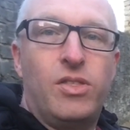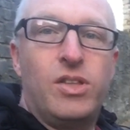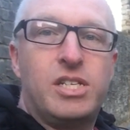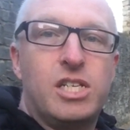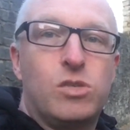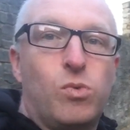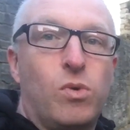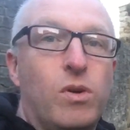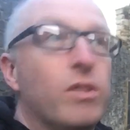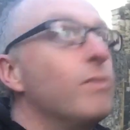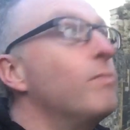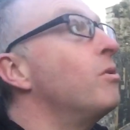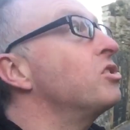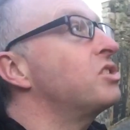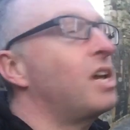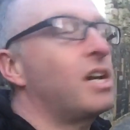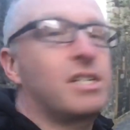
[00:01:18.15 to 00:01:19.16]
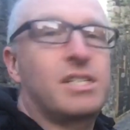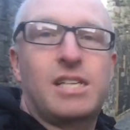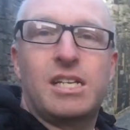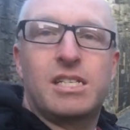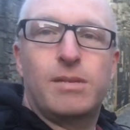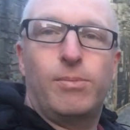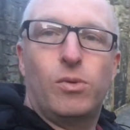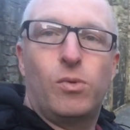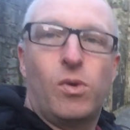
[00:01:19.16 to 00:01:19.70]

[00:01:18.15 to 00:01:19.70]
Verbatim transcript: this is one of the most accessible